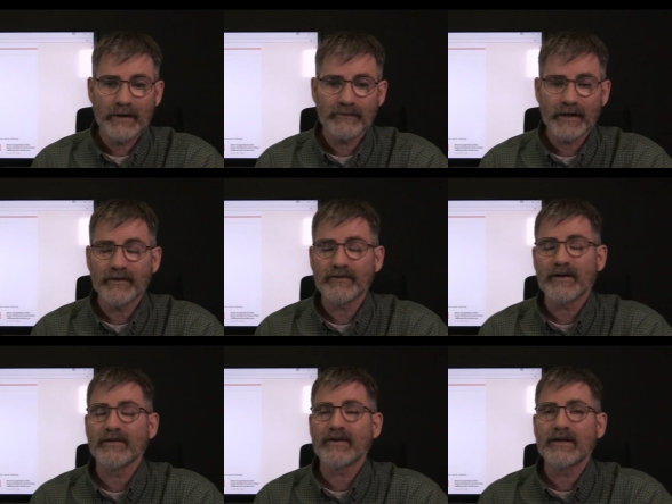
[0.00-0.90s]
and very
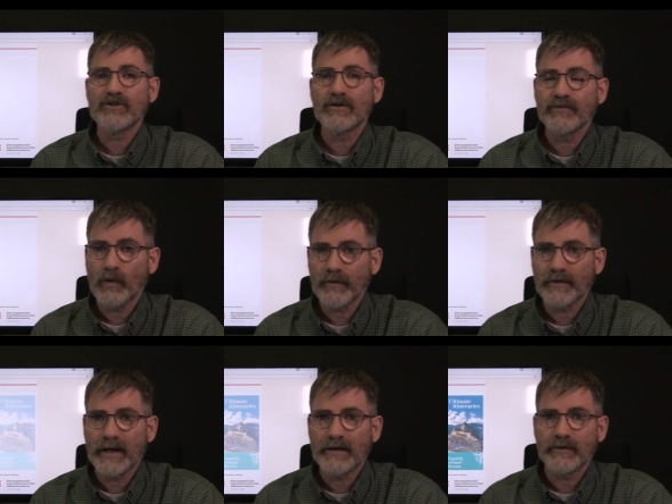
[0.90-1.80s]
serious issue for the
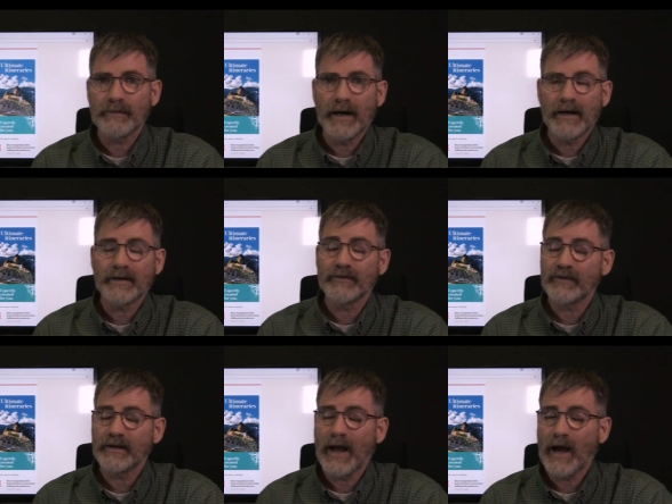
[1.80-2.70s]
Native Americans
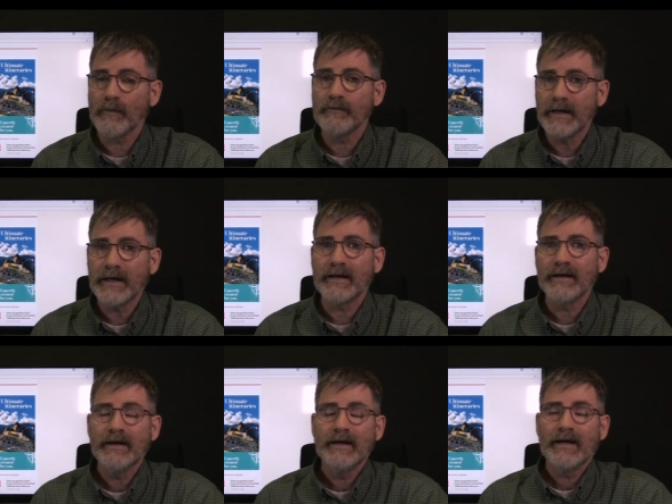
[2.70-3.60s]
and how
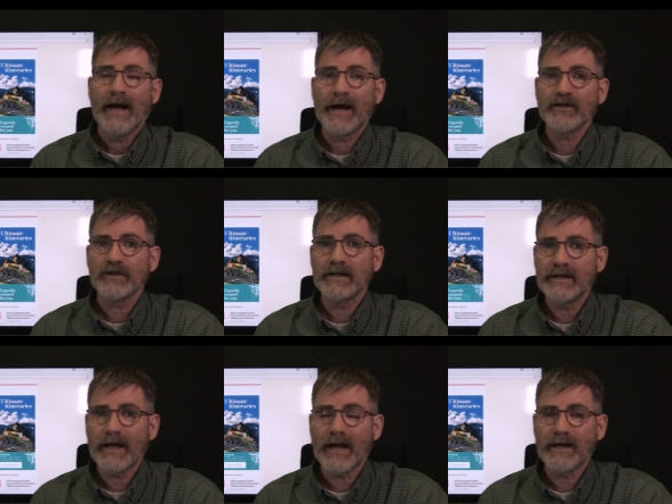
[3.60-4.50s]
many actually
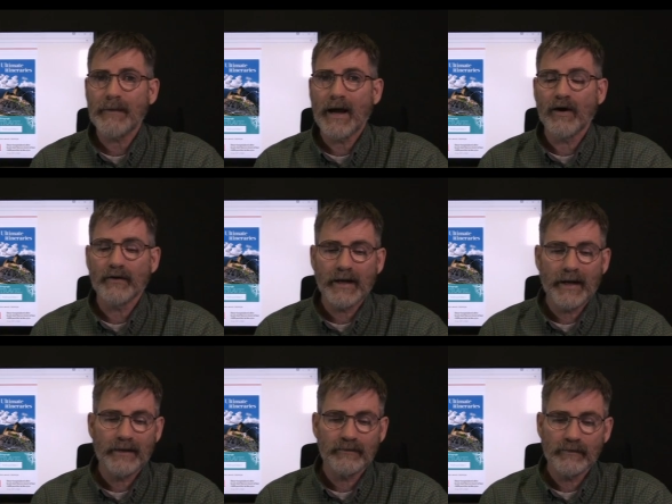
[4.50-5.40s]
came out
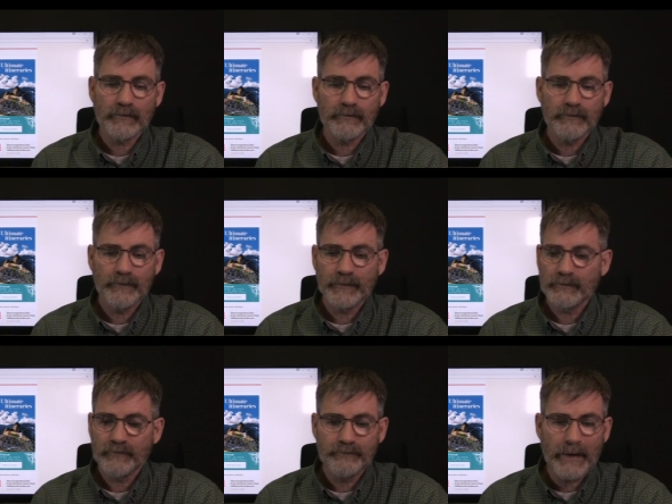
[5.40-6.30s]
and
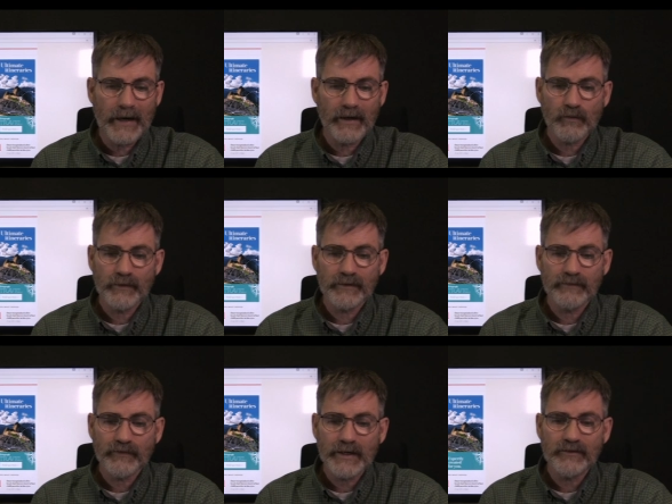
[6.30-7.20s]
bared with the
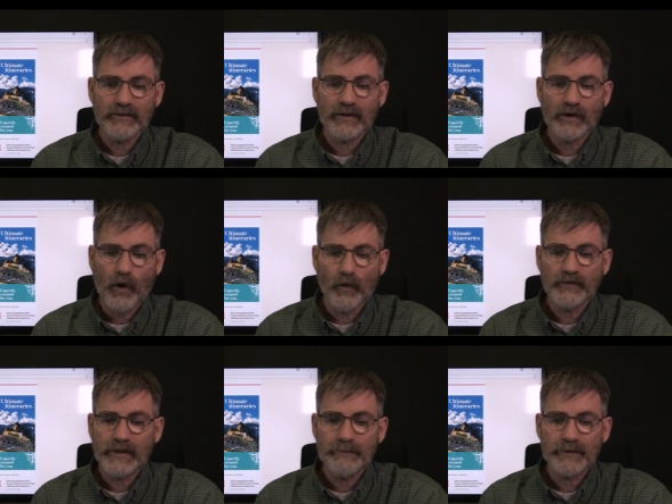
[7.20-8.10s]
freezing
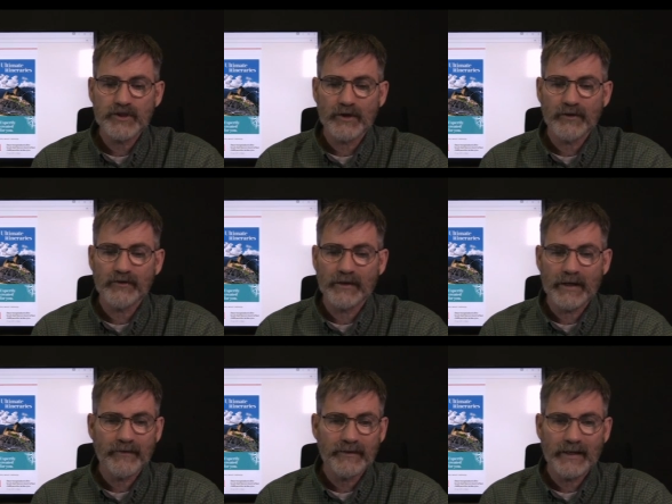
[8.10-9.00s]
cold temperatures and
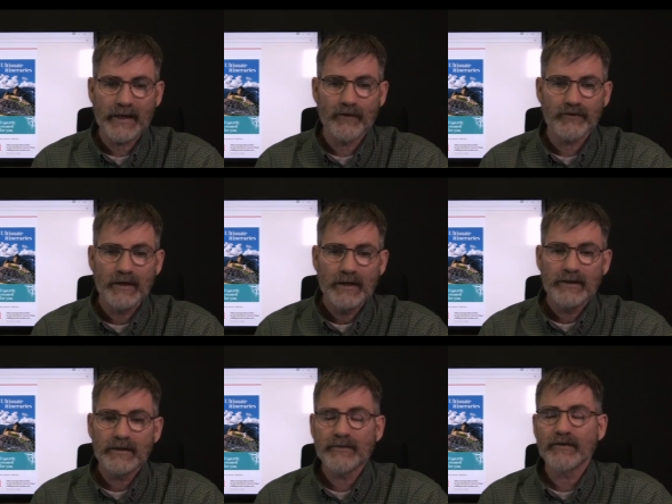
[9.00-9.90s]
everything else.
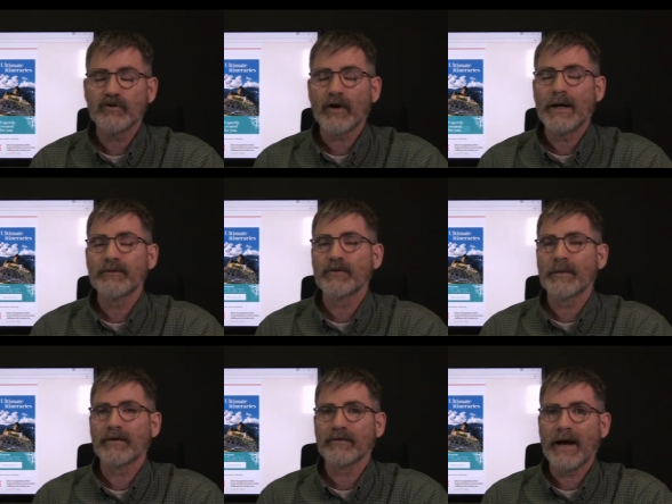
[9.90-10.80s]
Different tribes from
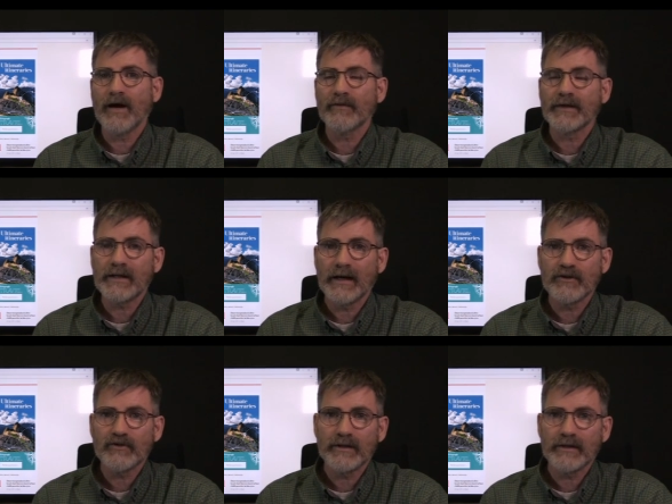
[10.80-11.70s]
around the
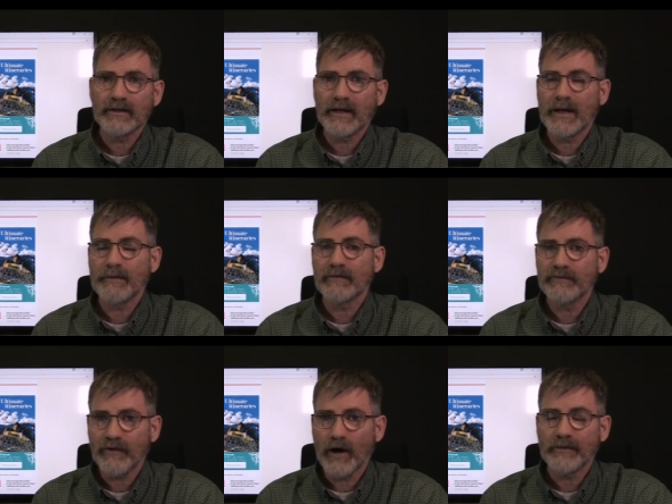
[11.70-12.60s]
country that came and
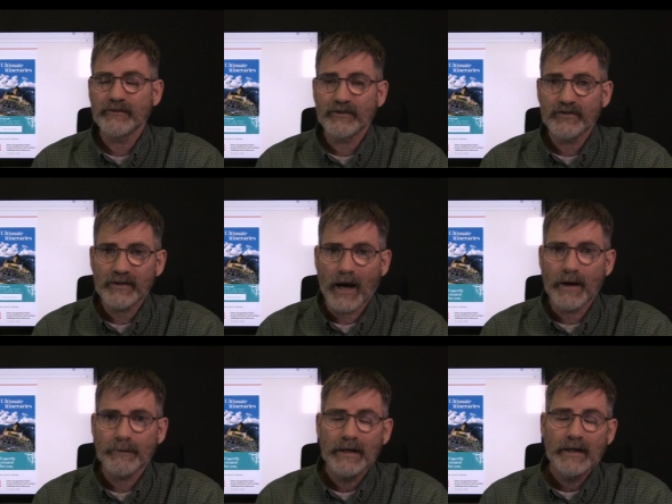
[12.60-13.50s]
fought to
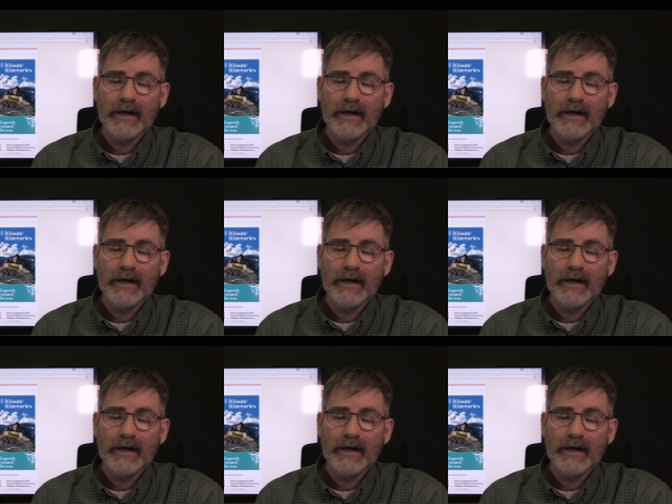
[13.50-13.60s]
stop